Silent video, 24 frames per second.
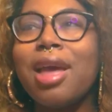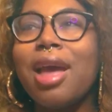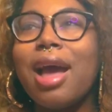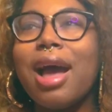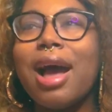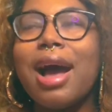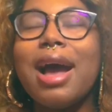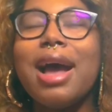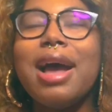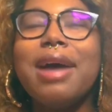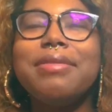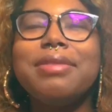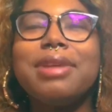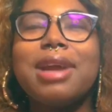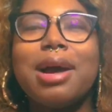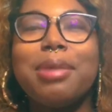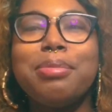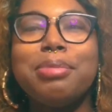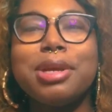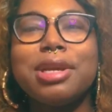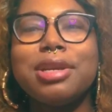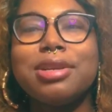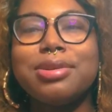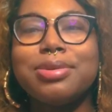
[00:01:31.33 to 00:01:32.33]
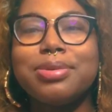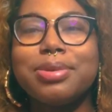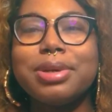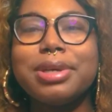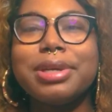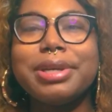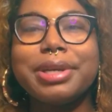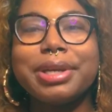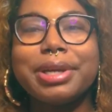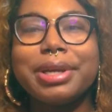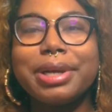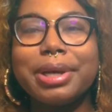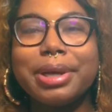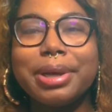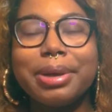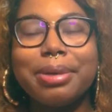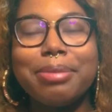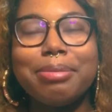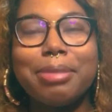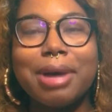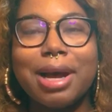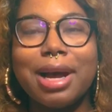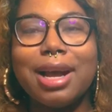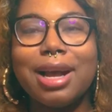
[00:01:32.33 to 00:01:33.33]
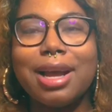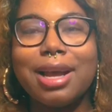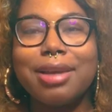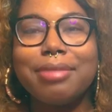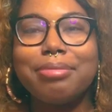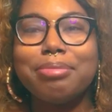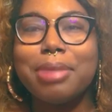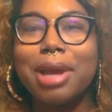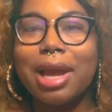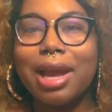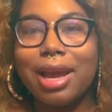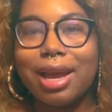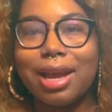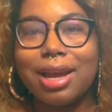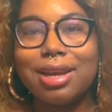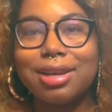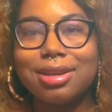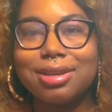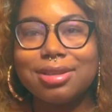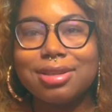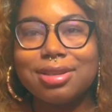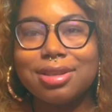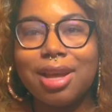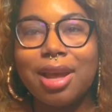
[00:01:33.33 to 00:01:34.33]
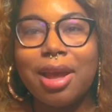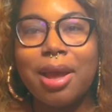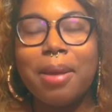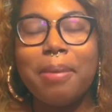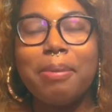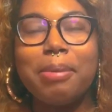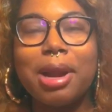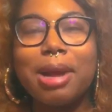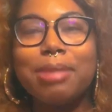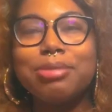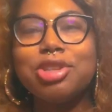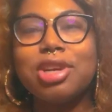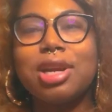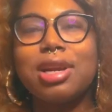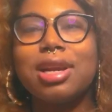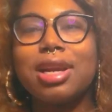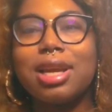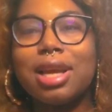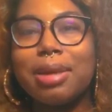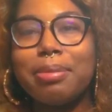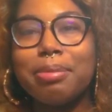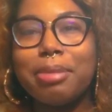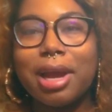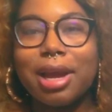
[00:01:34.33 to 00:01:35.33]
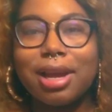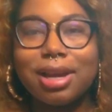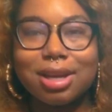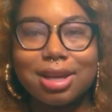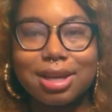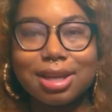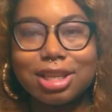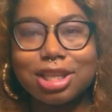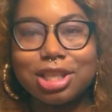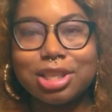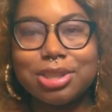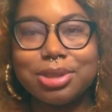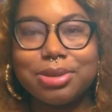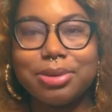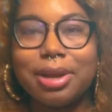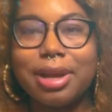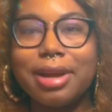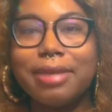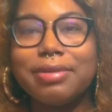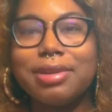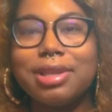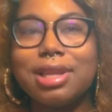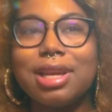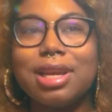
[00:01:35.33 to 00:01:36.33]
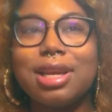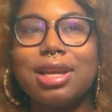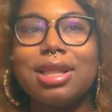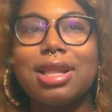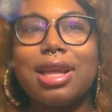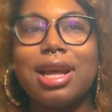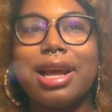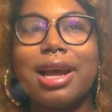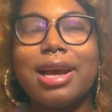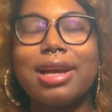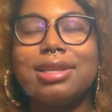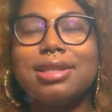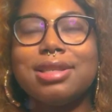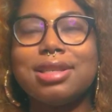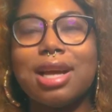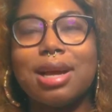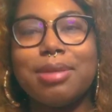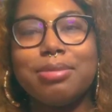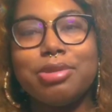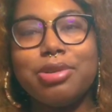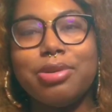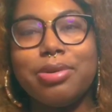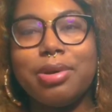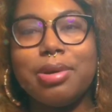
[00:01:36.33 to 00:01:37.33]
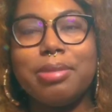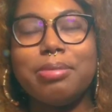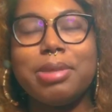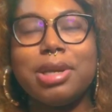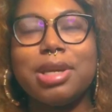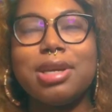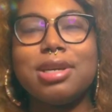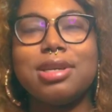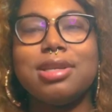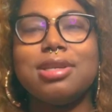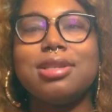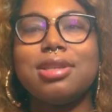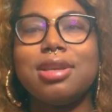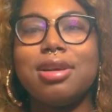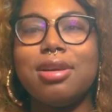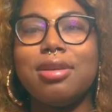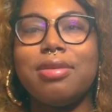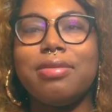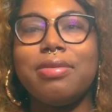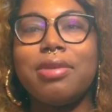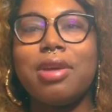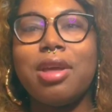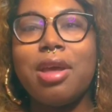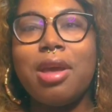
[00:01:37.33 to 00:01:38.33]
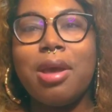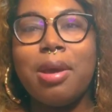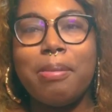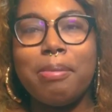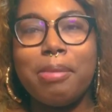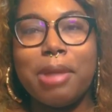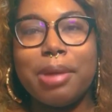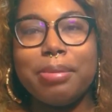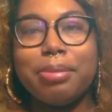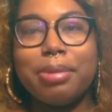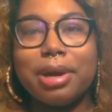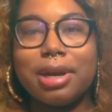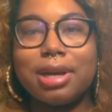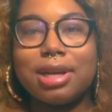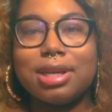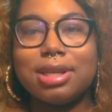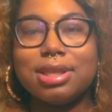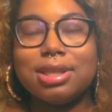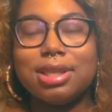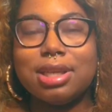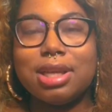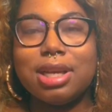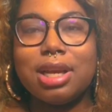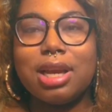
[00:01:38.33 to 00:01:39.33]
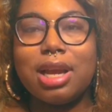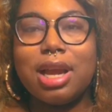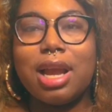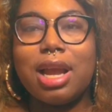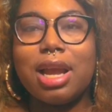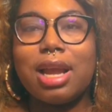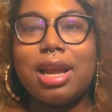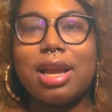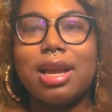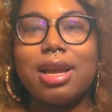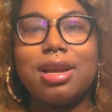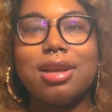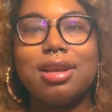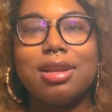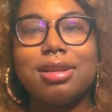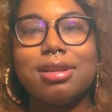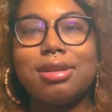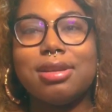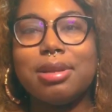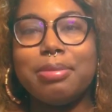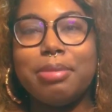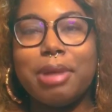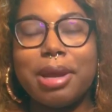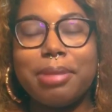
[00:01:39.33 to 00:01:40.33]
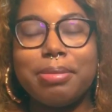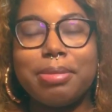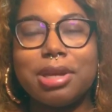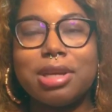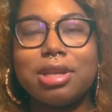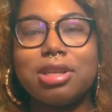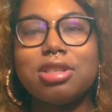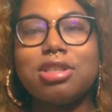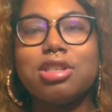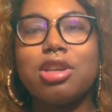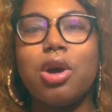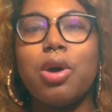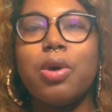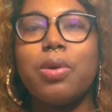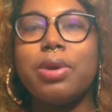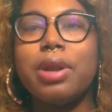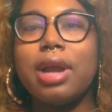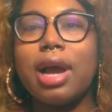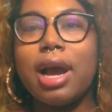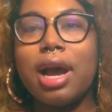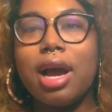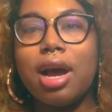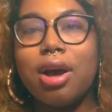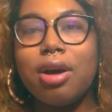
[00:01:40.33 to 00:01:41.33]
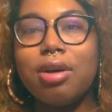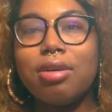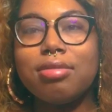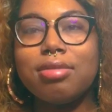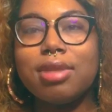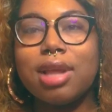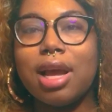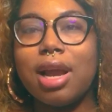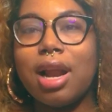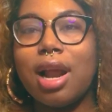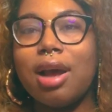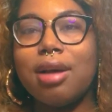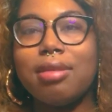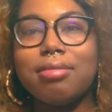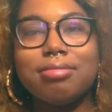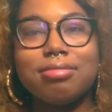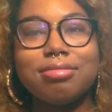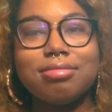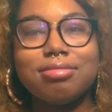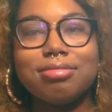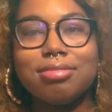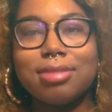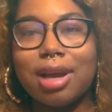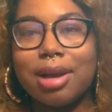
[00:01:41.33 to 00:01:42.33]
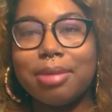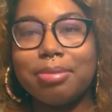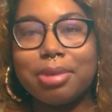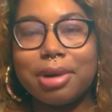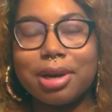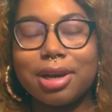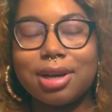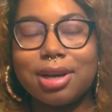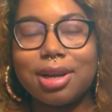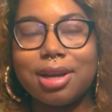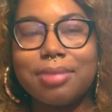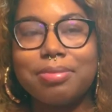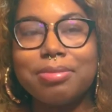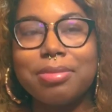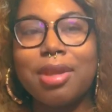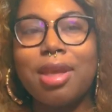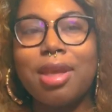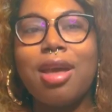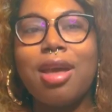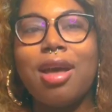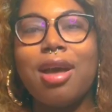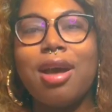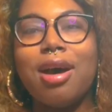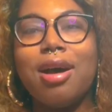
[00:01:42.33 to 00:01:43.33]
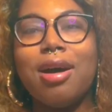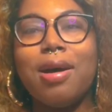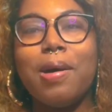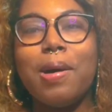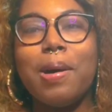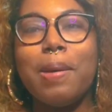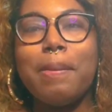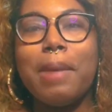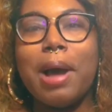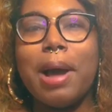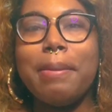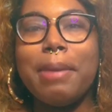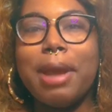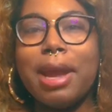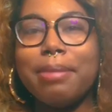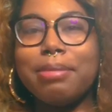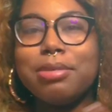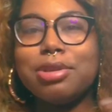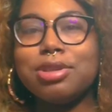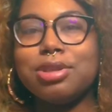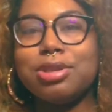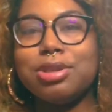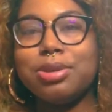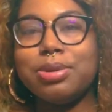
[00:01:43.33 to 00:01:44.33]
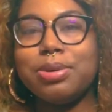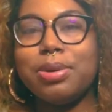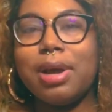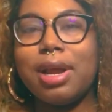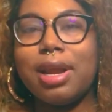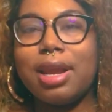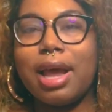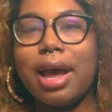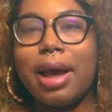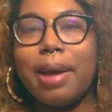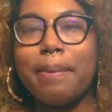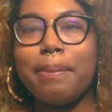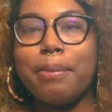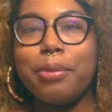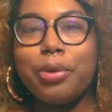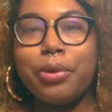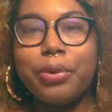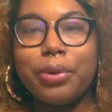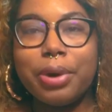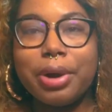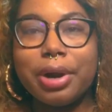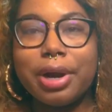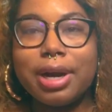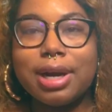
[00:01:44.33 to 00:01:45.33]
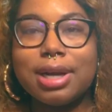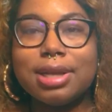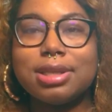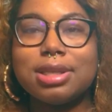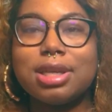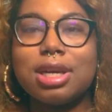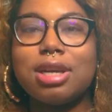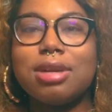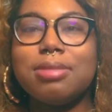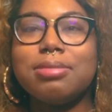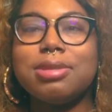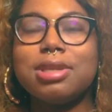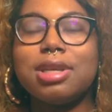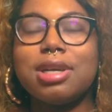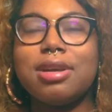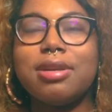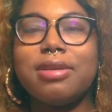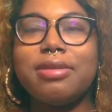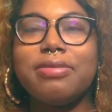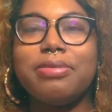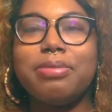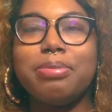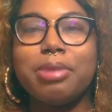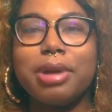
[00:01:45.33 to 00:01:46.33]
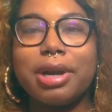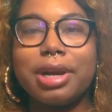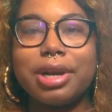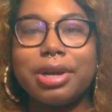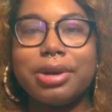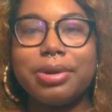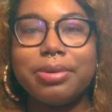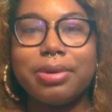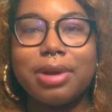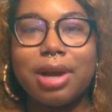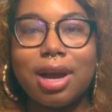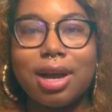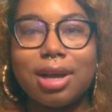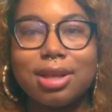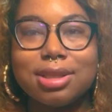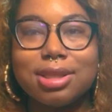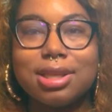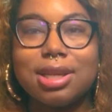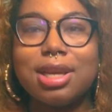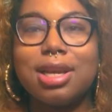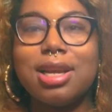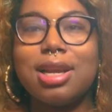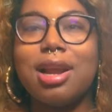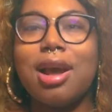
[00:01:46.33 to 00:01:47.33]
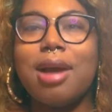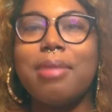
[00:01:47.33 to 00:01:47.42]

I have not been doing my bags but I'm trying to get back into everything that I stopped doing because of my pregnancy and the baby. So now that I'm not pregnant, um, I'm able to do a lot more in terms of bringing new content.